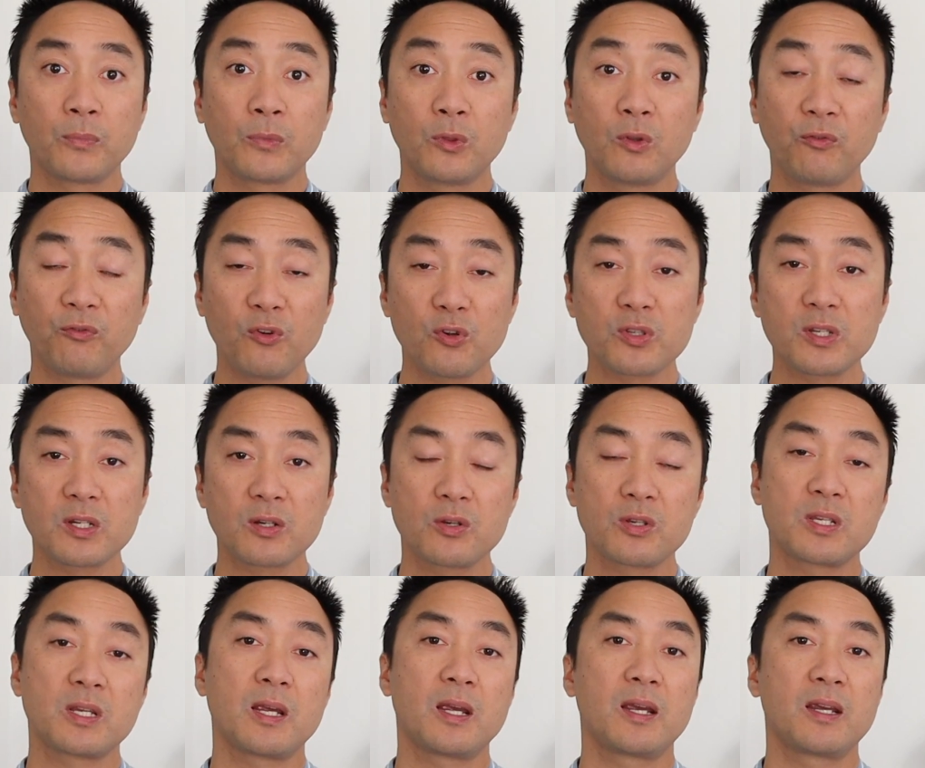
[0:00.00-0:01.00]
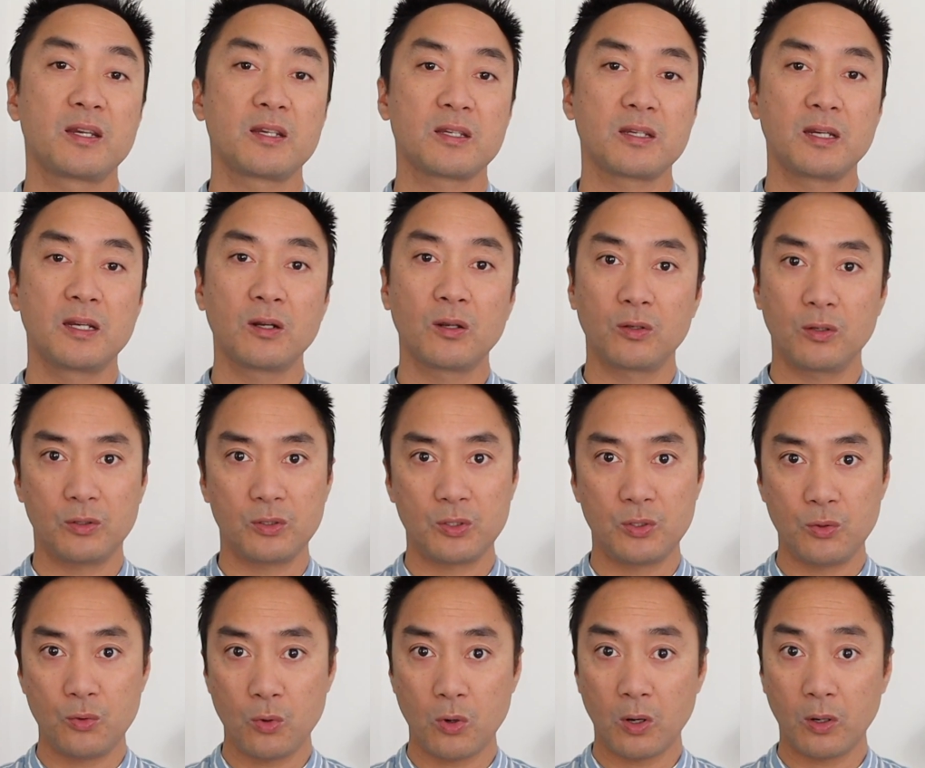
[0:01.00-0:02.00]
The first exercise in order
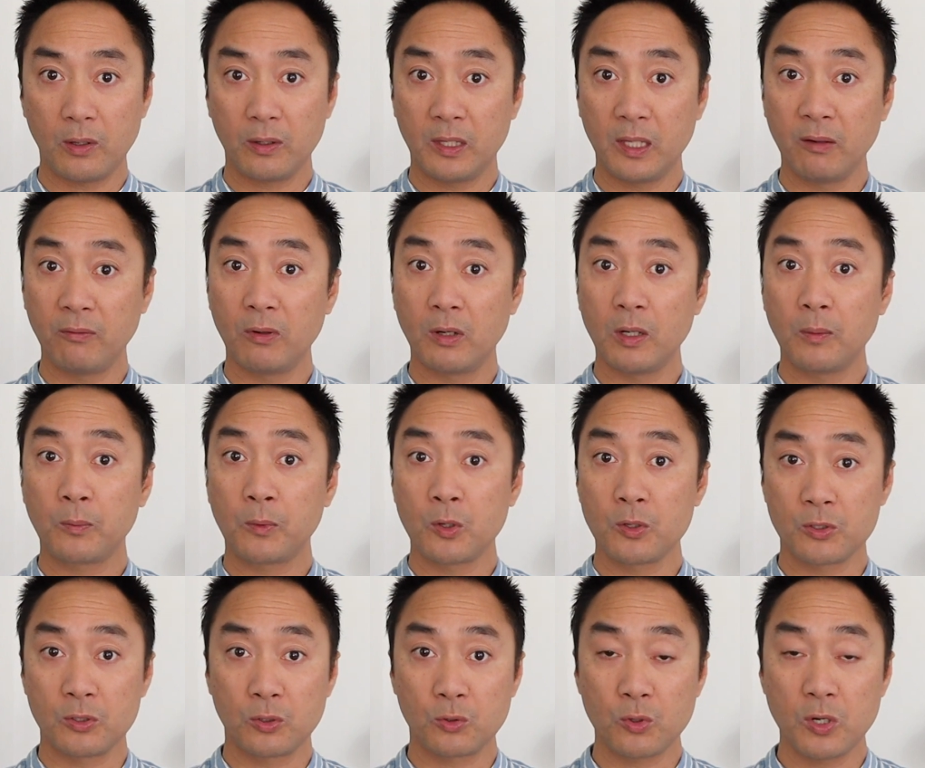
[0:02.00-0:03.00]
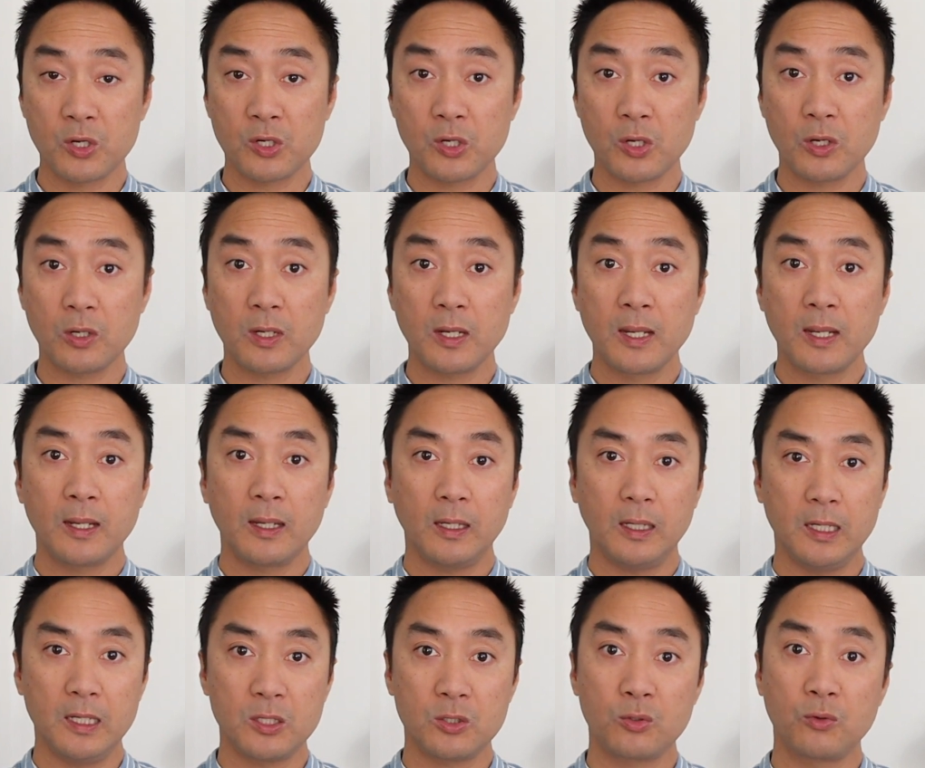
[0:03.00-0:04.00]
to develop concentration
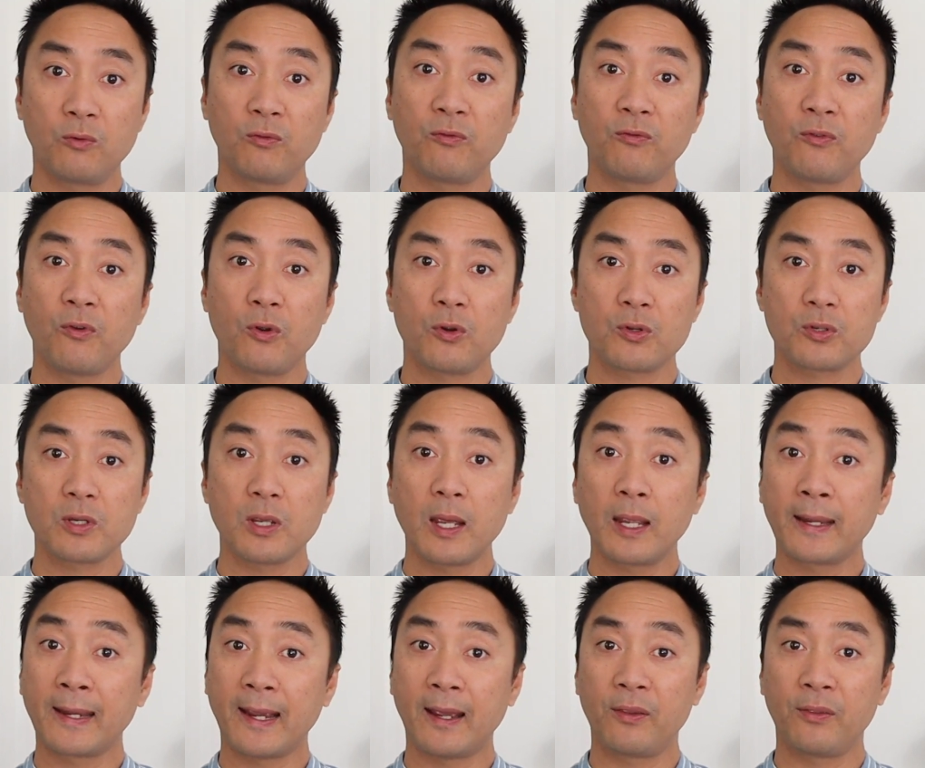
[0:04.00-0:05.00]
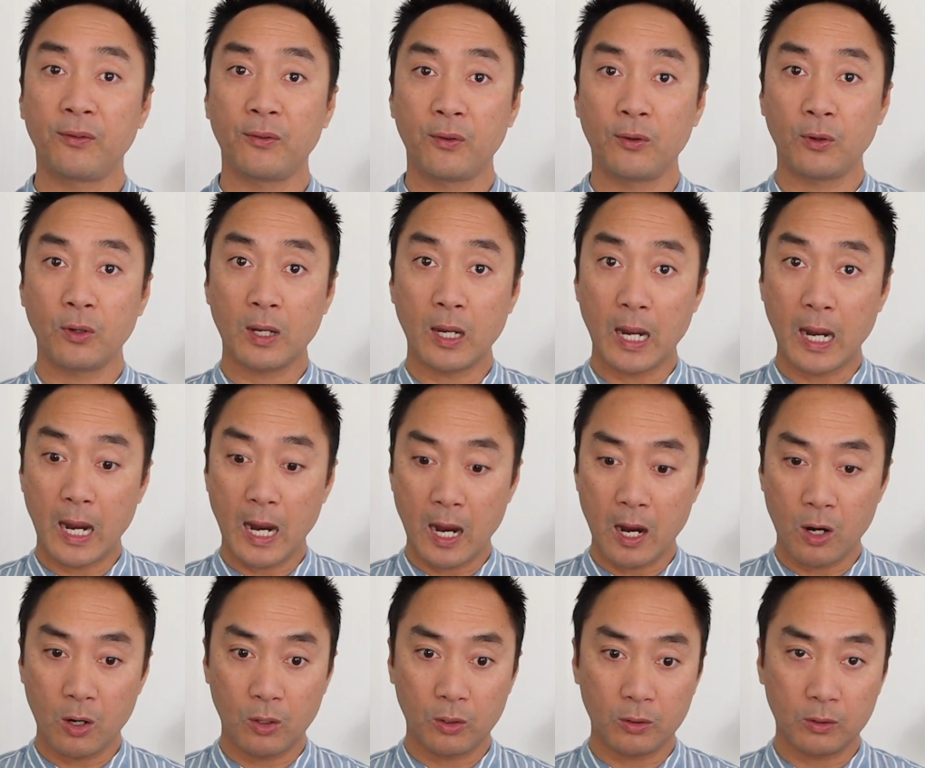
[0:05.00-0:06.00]
is to first gather
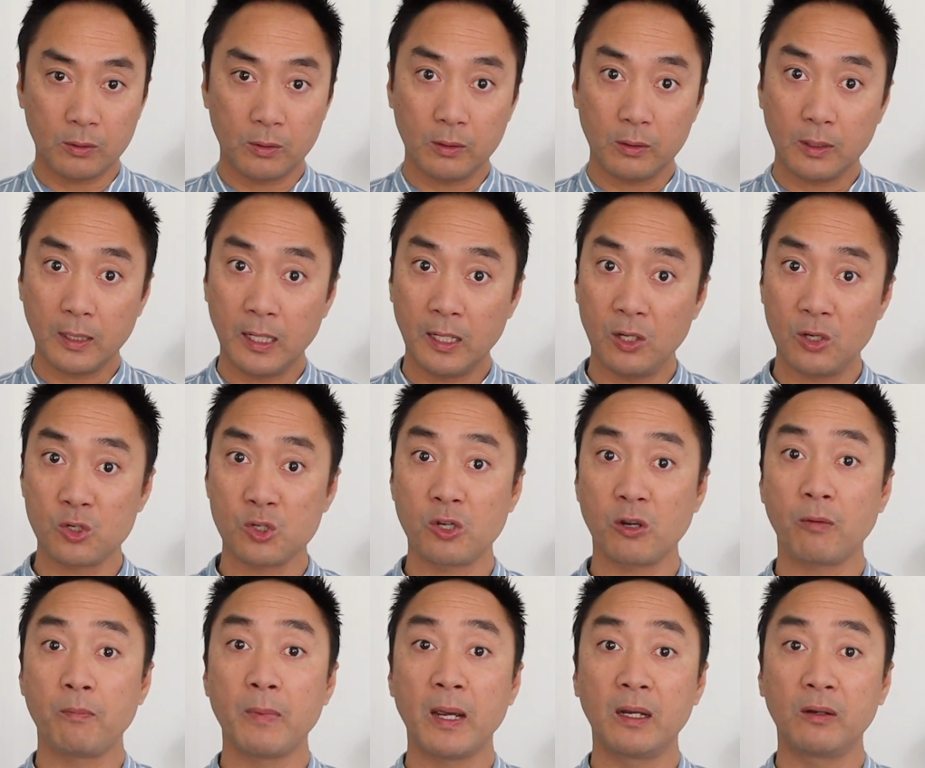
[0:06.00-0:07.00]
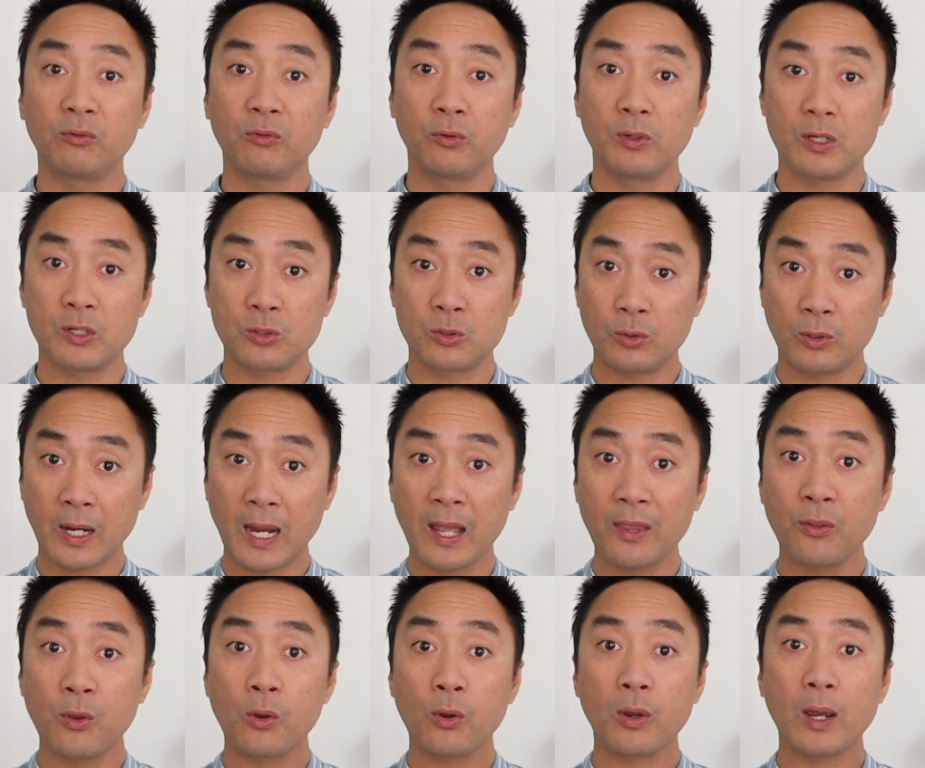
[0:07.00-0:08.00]
our energy of mindfulness, to
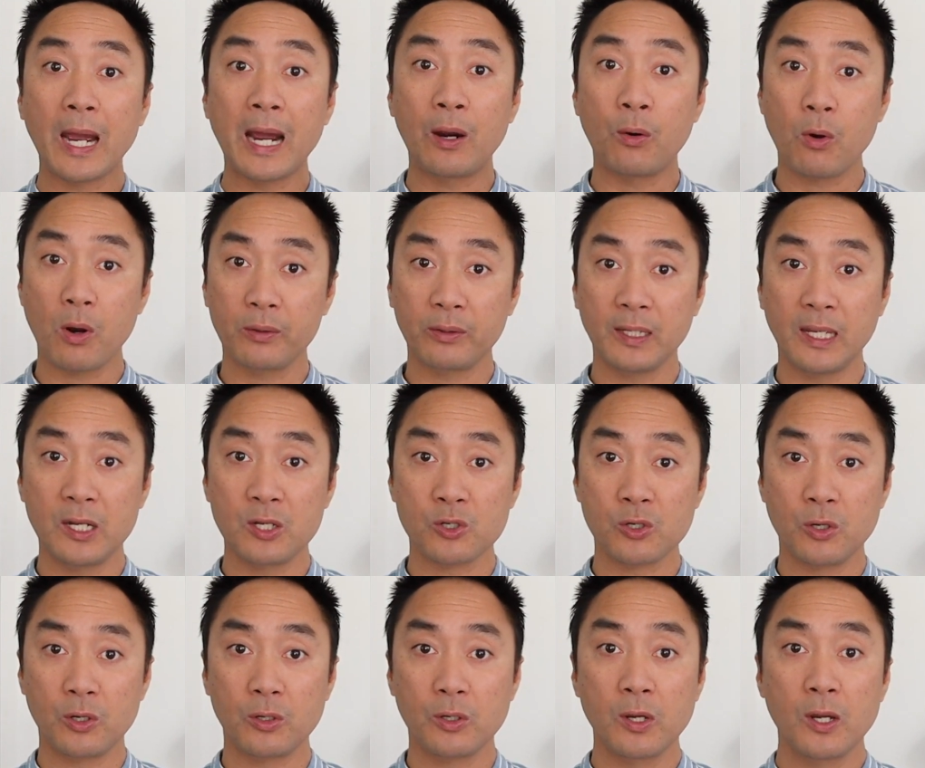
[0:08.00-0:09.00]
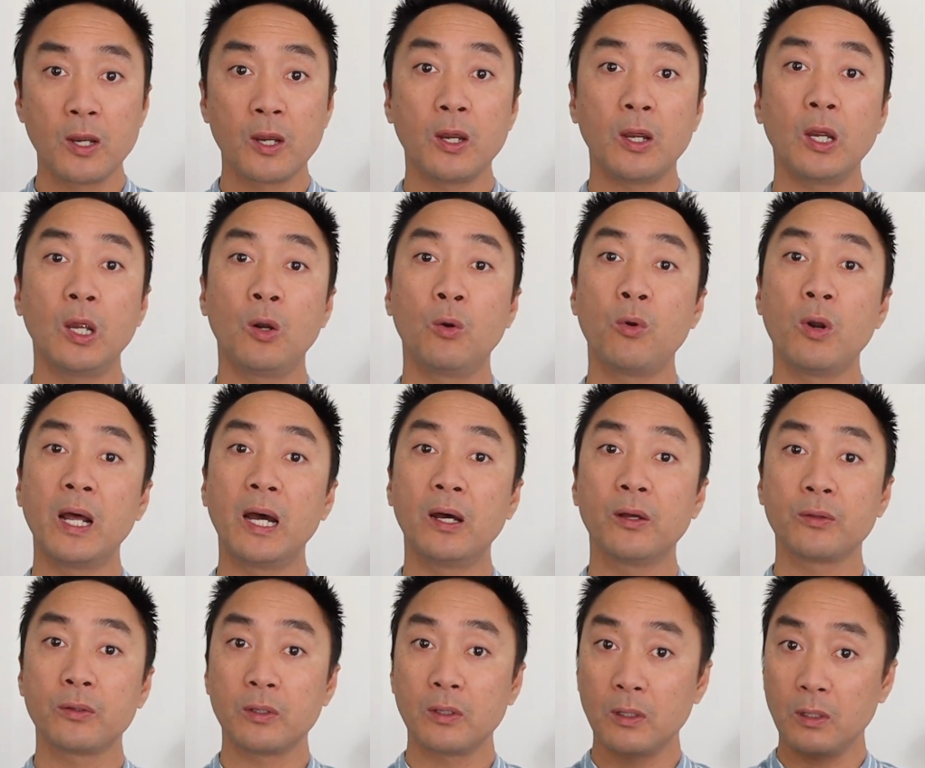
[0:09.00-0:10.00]
gather our attention
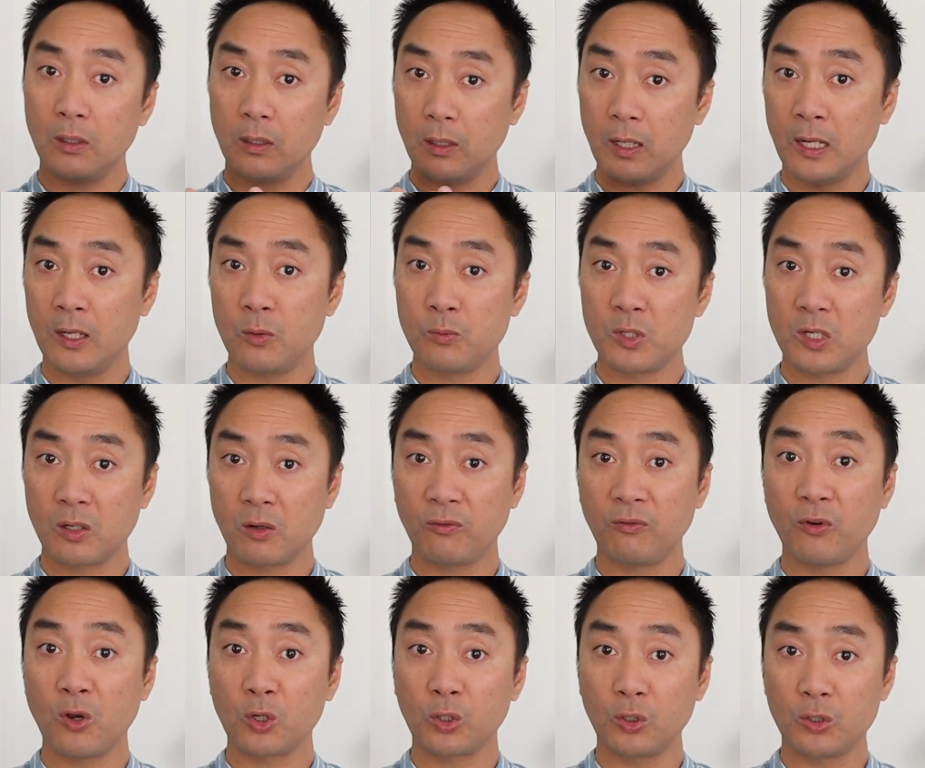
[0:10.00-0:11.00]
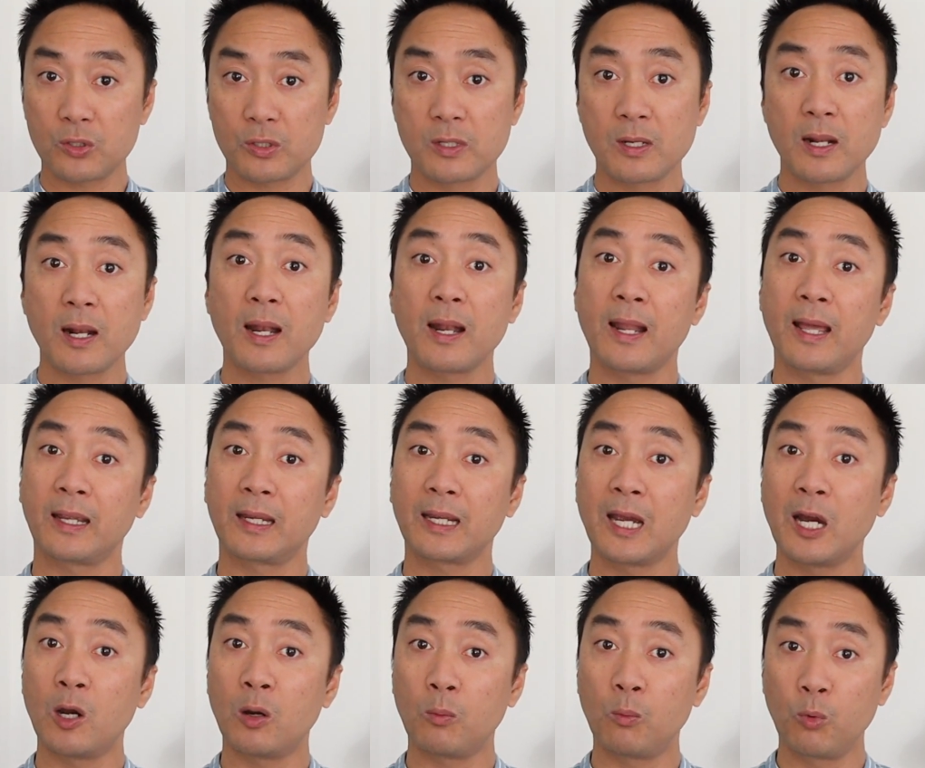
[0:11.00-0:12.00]
around an object of focus, like
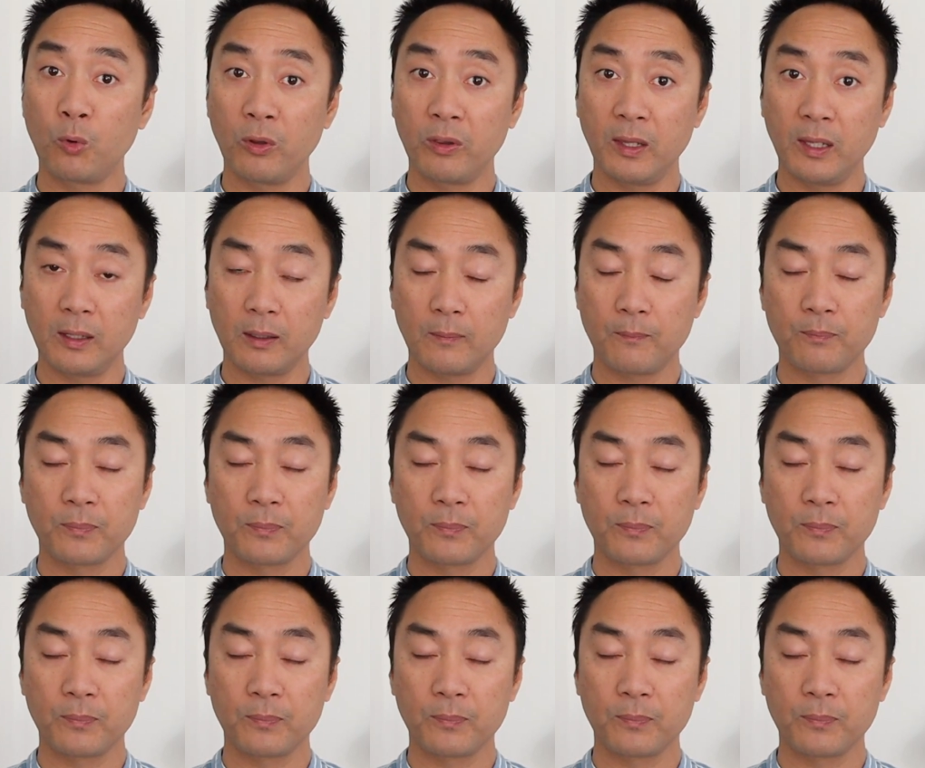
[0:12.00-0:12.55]
our breathing.